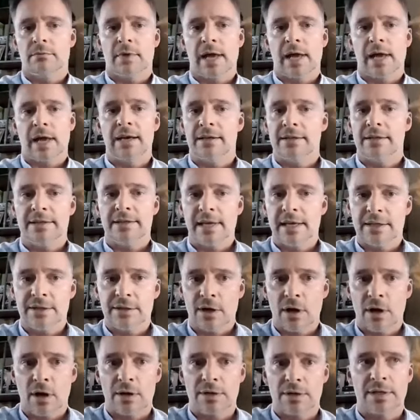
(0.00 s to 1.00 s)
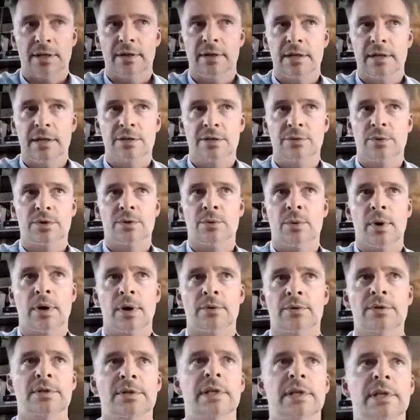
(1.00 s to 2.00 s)
kind of TED Talks, and this was
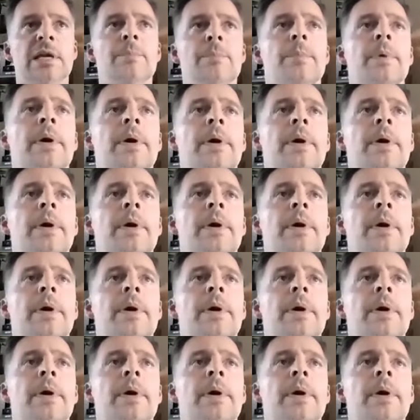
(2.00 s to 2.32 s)
around sleep.